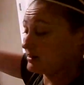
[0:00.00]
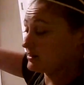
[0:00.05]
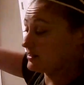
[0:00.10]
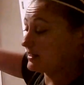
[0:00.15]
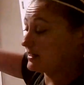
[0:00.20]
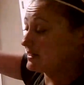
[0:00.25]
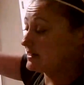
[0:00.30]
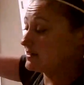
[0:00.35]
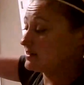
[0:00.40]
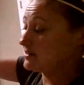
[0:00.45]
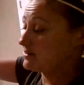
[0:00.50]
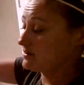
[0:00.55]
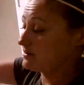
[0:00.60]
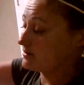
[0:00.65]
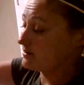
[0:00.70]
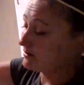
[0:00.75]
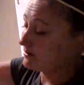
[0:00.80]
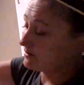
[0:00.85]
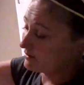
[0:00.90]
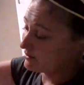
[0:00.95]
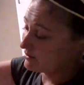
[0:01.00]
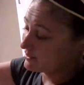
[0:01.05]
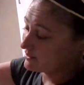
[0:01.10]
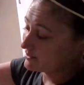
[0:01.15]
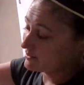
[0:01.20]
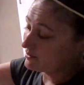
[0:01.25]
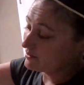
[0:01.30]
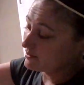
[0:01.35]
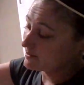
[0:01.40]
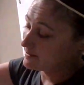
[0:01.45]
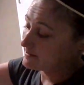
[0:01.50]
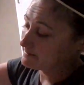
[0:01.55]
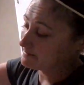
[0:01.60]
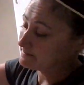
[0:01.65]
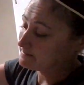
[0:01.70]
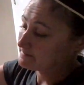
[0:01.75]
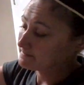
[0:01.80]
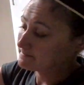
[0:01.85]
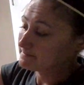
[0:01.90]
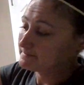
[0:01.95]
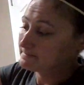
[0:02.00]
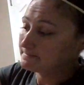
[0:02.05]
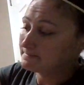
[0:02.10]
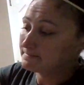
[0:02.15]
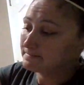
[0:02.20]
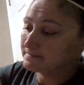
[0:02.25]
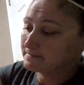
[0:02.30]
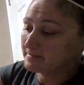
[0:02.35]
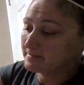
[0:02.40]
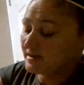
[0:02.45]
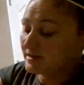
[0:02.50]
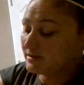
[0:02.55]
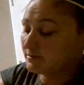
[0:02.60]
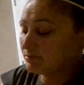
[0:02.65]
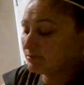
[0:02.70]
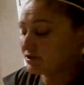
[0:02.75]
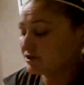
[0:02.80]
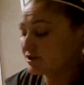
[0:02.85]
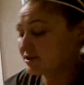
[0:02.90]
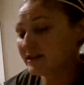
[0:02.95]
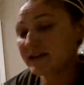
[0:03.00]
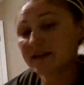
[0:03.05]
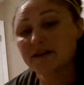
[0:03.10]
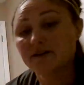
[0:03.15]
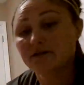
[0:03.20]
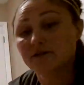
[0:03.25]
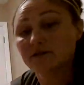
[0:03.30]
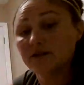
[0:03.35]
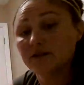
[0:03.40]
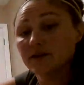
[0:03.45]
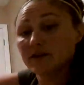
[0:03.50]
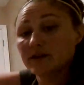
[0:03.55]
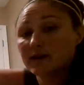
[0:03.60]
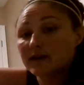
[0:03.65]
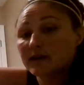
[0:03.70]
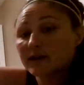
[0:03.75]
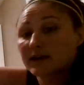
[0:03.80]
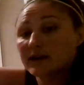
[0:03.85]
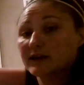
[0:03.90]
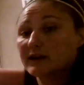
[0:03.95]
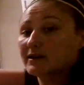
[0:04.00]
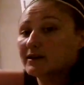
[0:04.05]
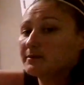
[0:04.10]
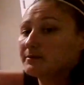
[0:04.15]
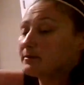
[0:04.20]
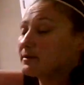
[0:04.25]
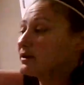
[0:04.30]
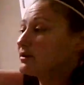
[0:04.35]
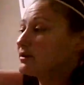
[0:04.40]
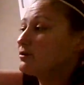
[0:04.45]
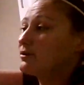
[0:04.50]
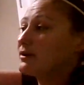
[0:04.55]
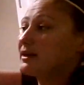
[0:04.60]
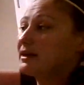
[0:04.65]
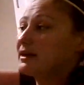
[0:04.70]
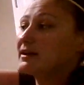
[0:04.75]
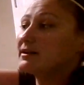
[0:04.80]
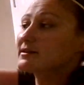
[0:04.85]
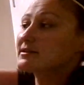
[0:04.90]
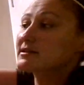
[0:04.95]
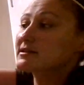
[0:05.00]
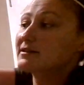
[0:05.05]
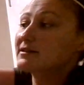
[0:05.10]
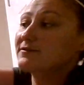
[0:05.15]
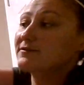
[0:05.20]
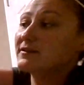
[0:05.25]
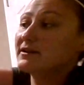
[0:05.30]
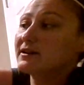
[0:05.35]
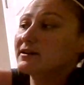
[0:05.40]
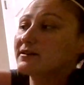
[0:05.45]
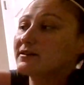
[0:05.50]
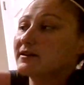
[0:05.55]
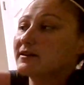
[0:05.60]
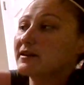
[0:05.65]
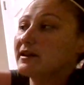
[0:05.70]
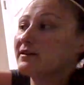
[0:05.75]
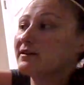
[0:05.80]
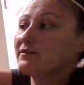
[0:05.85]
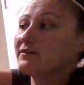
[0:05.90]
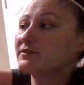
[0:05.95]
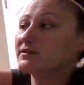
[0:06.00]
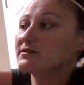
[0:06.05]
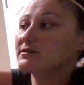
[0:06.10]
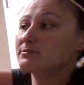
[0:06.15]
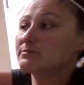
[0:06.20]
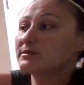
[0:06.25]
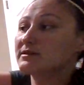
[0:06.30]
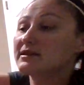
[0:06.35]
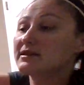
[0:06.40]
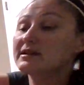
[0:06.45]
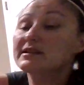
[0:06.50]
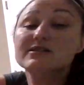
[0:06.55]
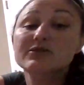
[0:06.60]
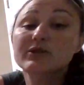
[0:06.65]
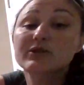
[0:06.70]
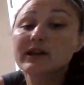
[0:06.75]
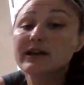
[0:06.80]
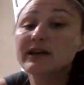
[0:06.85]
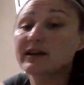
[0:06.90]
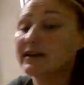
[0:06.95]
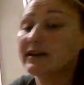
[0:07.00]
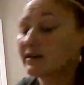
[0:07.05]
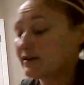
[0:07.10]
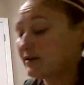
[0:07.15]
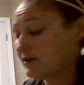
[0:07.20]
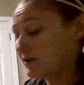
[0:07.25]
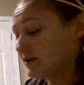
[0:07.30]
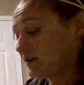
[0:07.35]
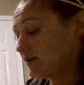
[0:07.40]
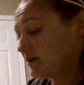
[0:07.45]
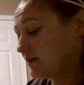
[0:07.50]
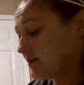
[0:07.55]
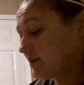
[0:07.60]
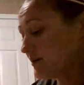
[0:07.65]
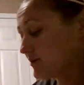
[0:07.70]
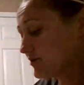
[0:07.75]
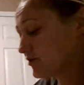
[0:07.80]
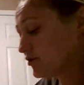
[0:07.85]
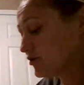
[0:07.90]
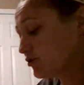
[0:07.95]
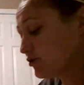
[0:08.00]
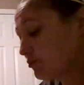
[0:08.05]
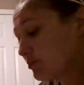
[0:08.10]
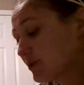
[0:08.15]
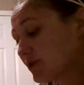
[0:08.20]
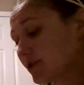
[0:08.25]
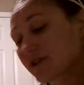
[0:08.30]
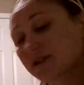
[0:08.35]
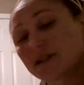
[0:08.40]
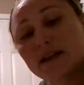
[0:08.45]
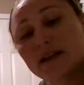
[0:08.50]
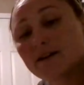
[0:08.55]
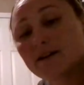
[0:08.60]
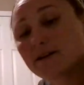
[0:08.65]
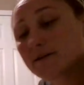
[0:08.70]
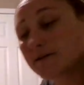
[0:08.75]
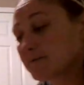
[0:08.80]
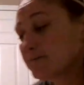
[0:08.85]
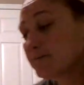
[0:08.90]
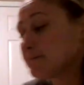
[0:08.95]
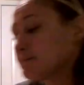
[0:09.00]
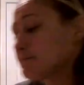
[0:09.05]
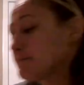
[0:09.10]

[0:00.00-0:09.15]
hand, or his arm, and push down. Again, my whole hand is not fitting on the canvas, but that's okay. So you'll push down.